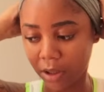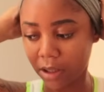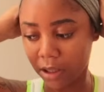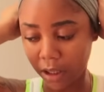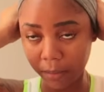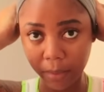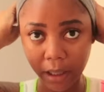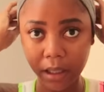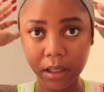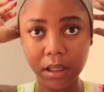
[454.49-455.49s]
on this
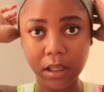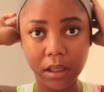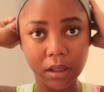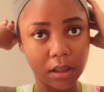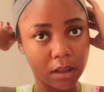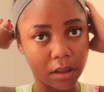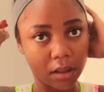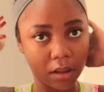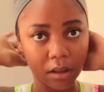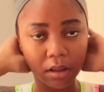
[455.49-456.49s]
headband.
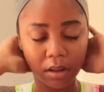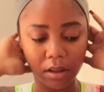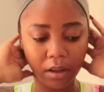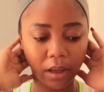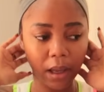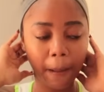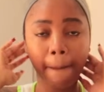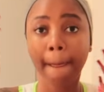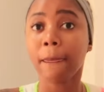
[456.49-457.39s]
Yeah,